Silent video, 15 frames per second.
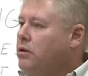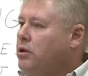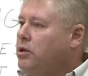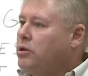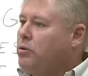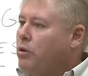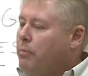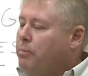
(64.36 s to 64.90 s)

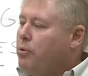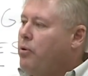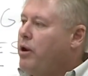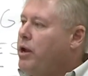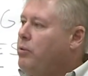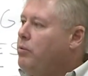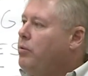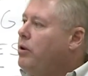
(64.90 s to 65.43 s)
to a
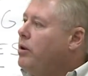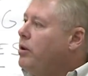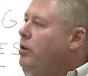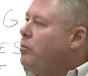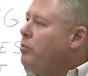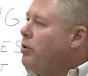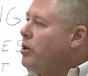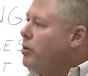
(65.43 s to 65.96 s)
point
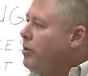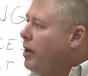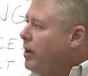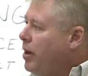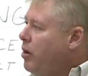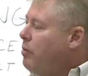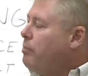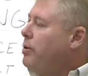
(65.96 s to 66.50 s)
where you
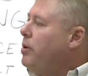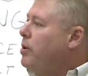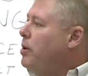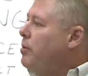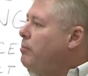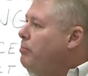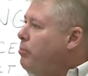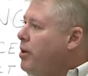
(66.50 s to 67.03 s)
help
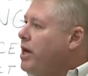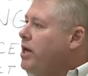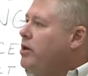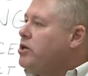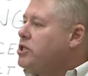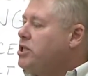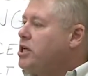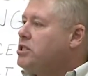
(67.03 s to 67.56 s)
bring your
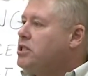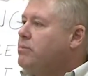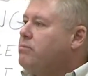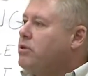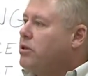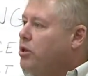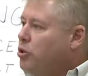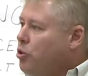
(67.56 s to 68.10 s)
system to
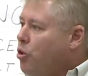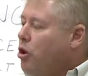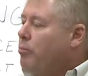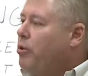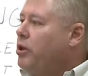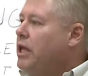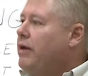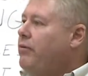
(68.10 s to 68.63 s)
the normal
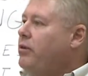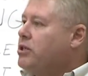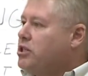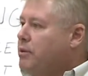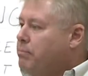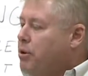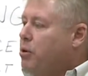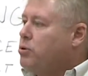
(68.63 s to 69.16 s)
level it's
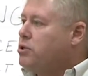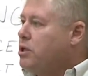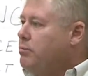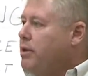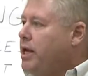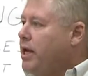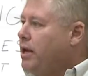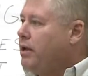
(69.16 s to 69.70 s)
supposed to
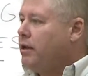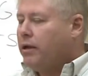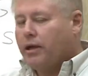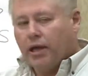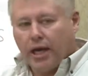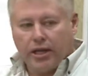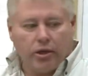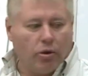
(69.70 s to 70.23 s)
be.
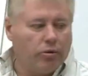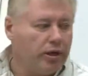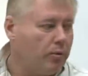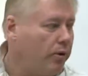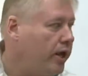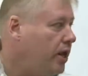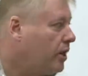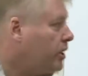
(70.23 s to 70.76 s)
And the only
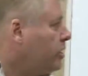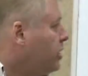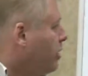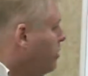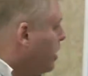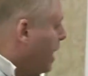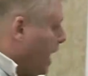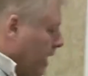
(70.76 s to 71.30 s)
way you can do
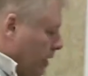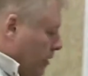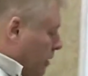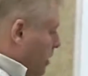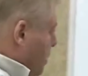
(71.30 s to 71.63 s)
that